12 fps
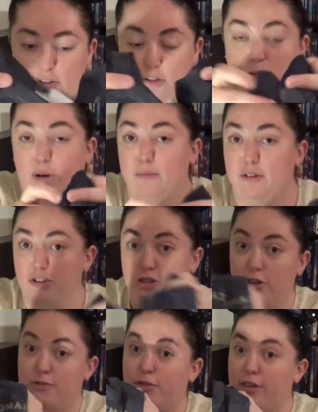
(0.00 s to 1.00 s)
The women's
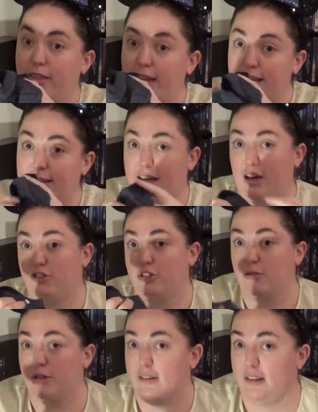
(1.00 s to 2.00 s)
shirt for this
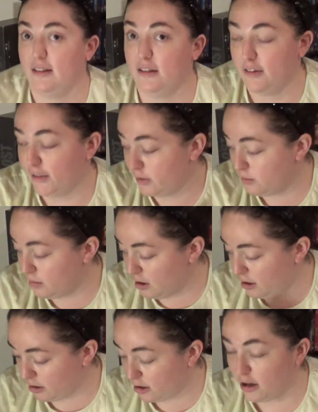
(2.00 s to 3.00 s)
actually runs a little
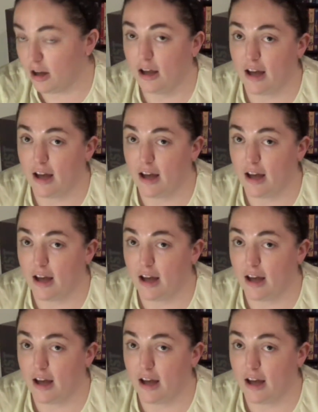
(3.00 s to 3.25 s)
smaller.